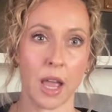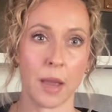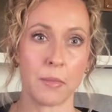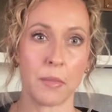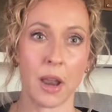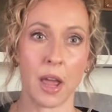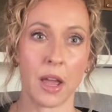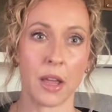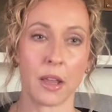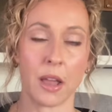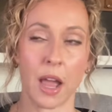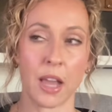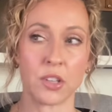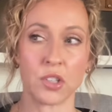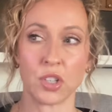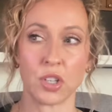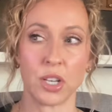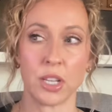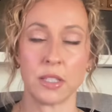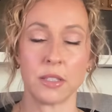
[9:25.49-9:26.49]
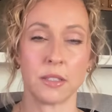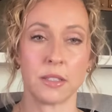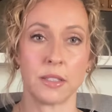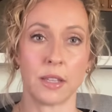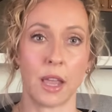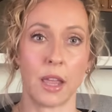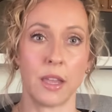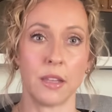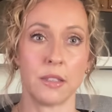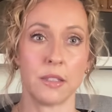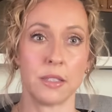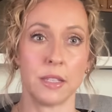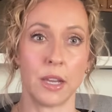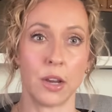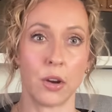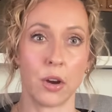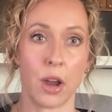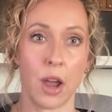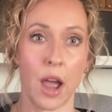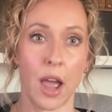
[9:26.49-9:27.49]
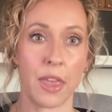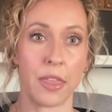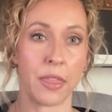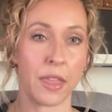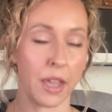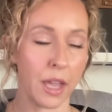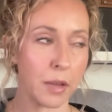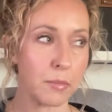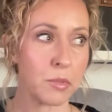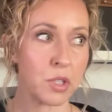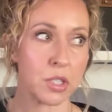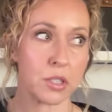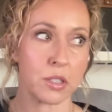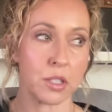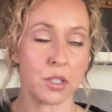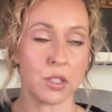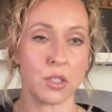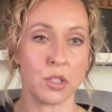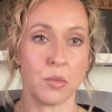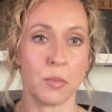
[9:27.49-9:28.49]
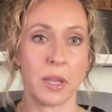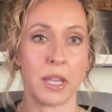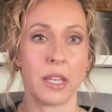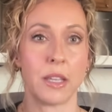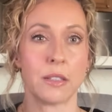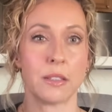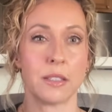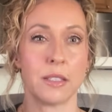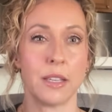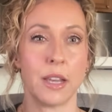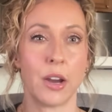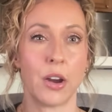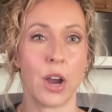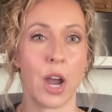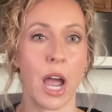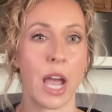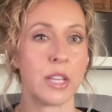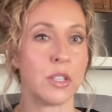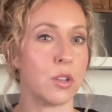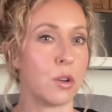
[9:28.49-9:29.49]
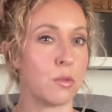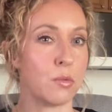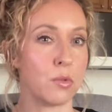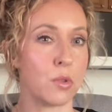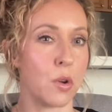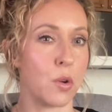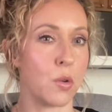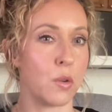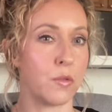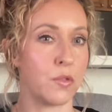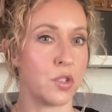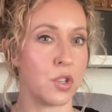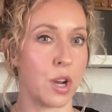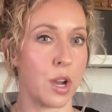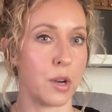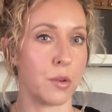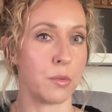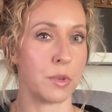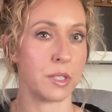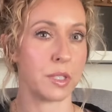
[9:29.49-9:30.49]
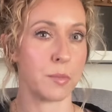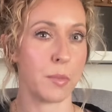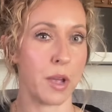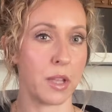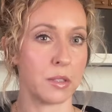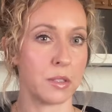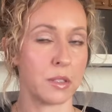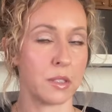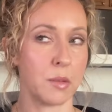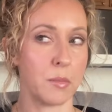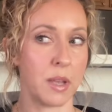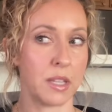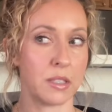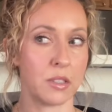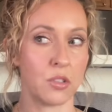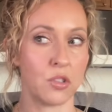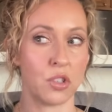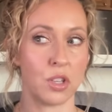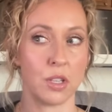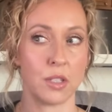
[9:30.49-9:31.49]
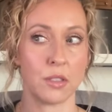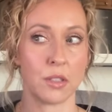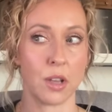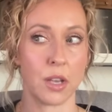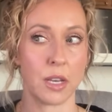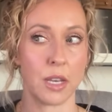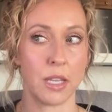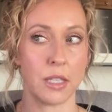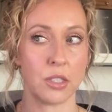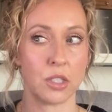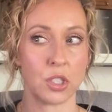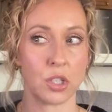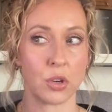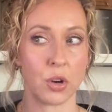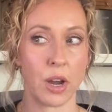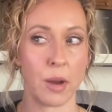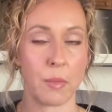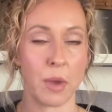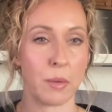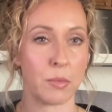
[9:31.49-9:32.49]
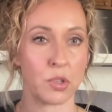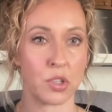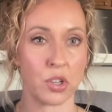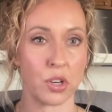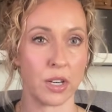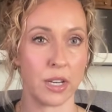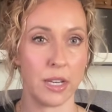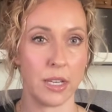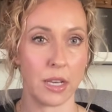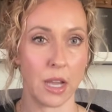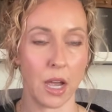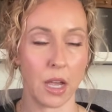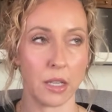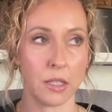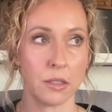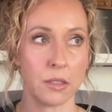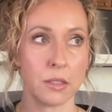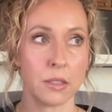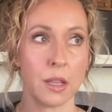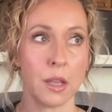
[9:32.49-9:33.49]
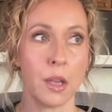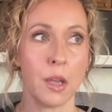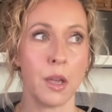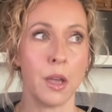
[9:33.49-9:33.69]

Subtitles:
I shouldn't say Sierra. I think I'm just assuming it's Sierra. I don't know if John responds to messages on Instagram. I'm sure he does.